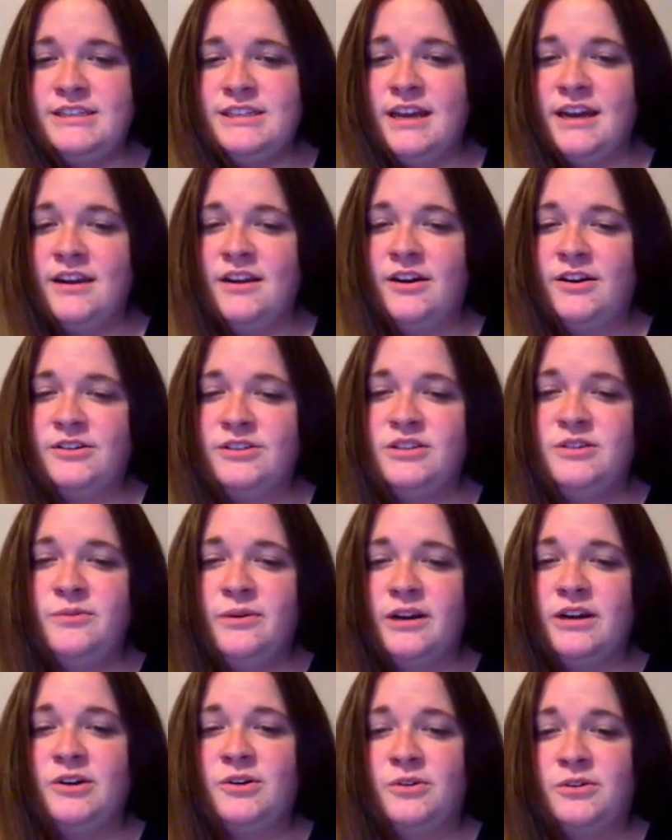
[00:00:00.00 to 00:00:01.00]
and also won
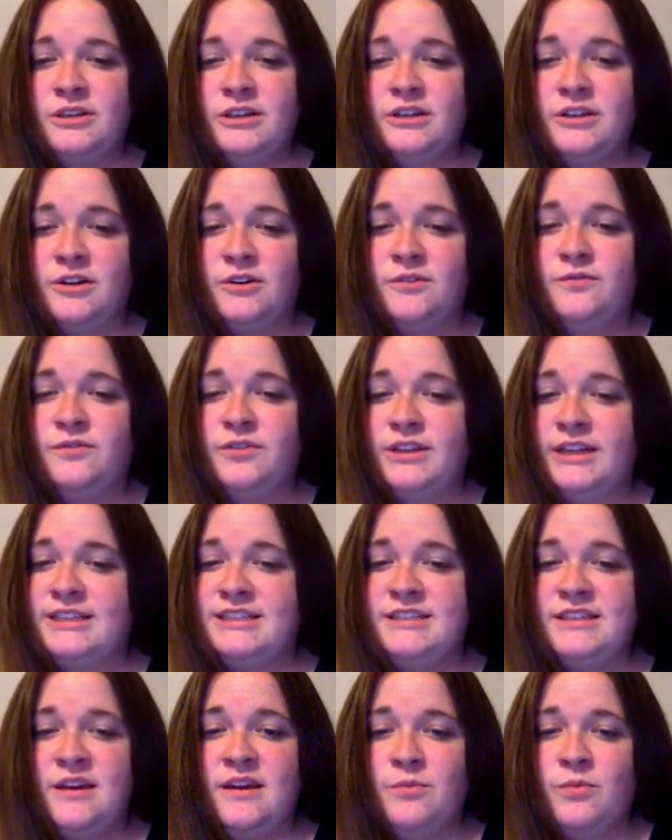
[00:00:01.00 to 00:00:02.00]
a Golden Globe for that
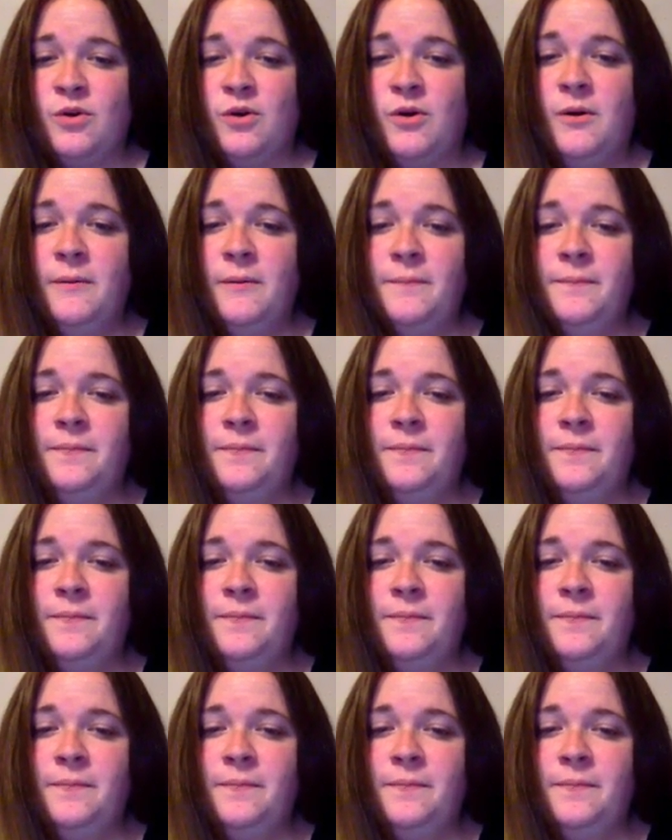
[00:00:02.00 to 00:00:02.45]
same role.